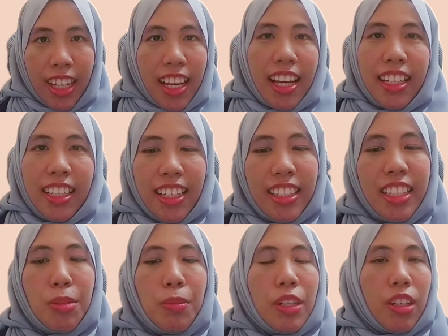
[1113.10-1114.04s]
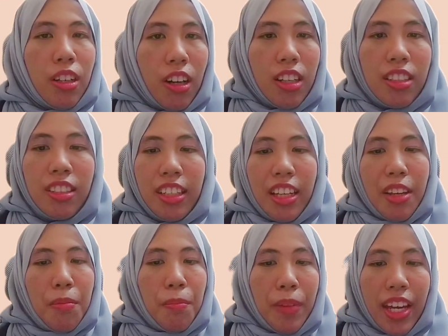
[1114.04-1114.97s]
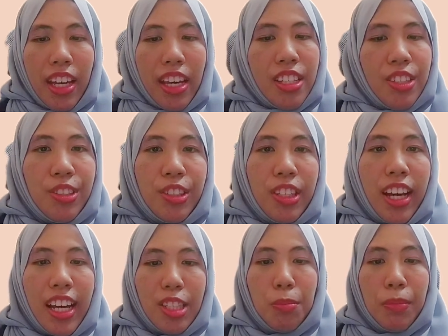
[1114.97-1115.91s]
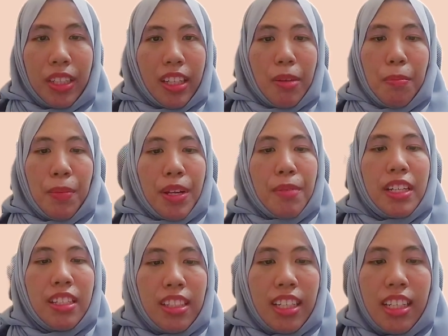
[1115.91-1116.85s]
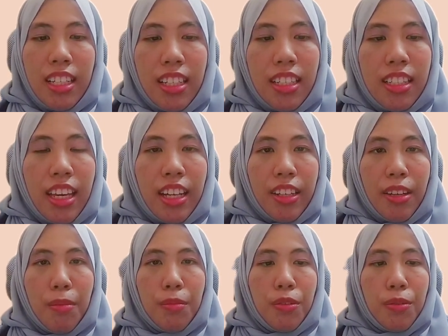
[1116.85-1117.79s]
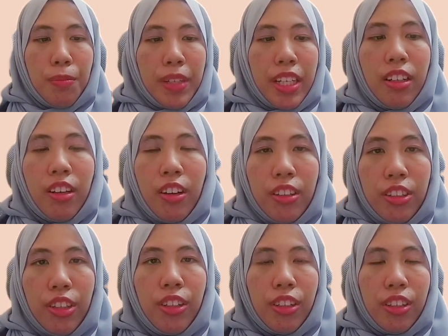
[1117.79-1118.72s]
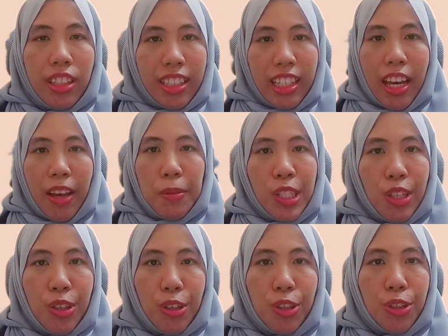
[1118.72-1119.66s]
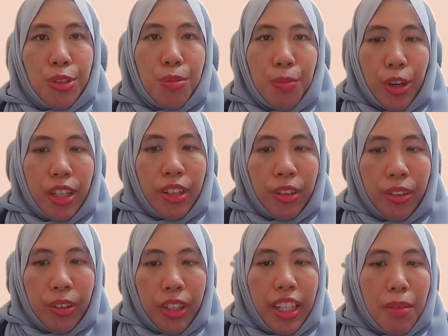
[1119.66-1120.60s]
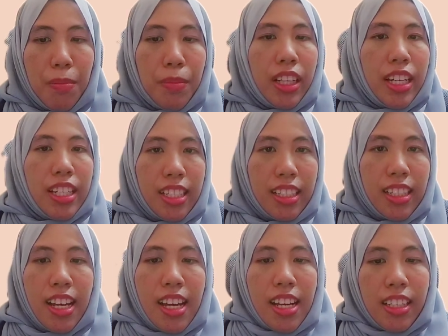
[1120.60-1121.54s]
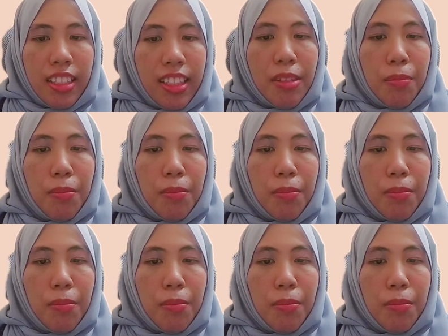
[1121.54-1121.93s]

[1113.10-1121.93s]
This is because in May and June has been implemented the second movement control order MCO 2.0 in Malaysia since